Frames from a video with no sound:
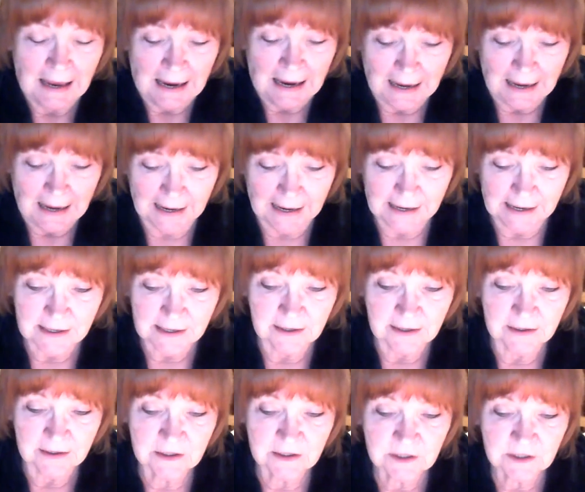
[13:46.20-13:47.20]

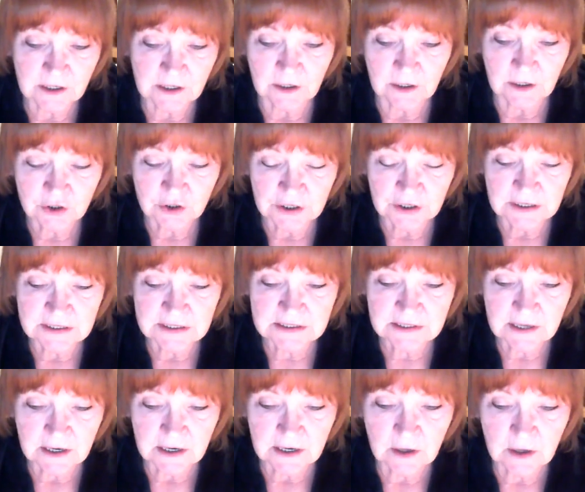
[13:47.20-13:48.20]
And she
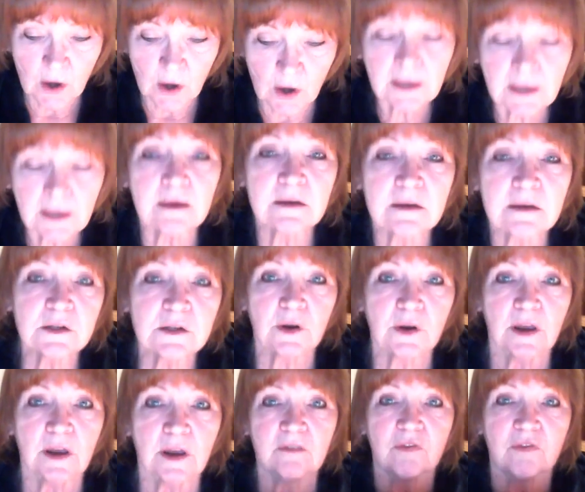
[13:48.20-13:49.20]
said, he's
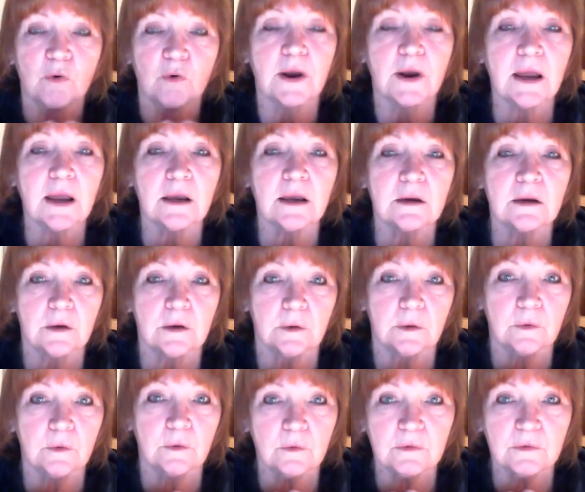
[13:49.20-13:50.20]
looking for a
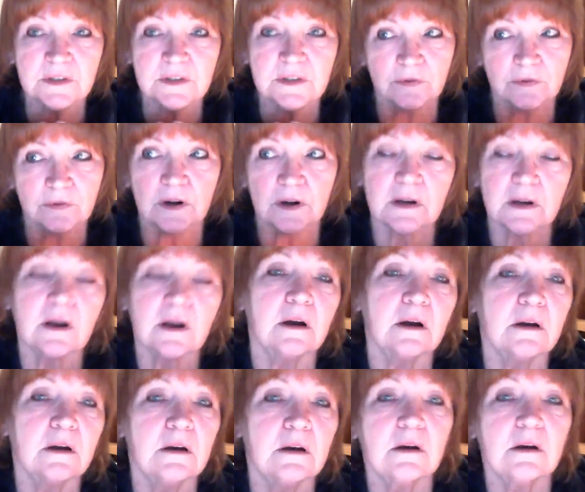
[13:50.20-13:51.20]
new, different
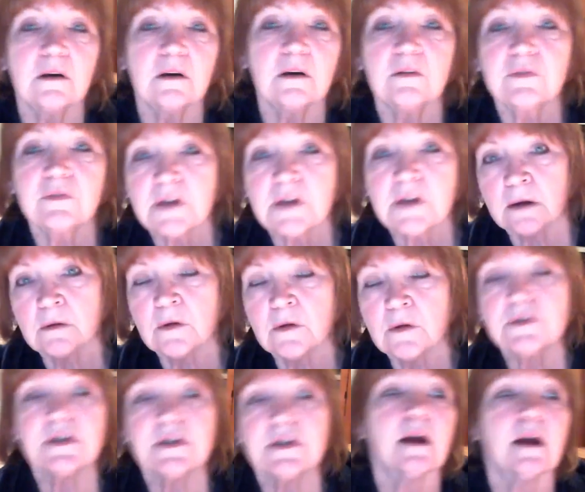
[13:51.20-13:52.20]
kind of tarot
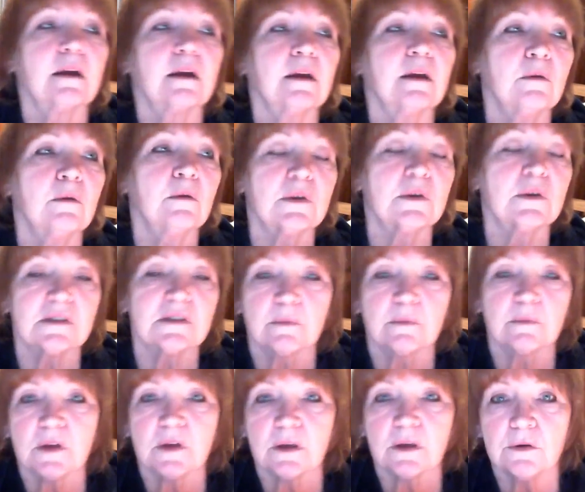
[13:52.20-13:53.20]
deck. He wants
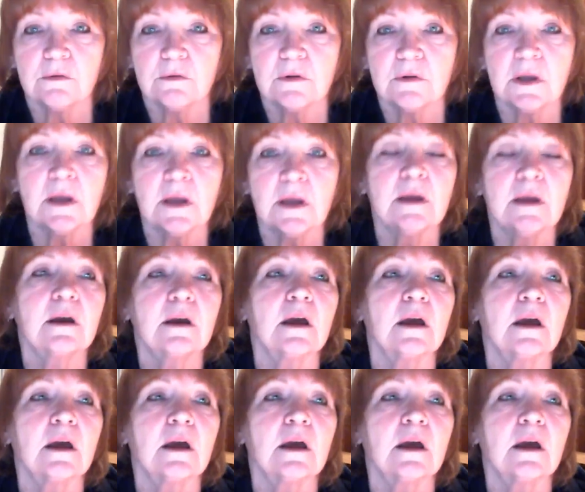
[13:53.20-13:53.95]
something unique.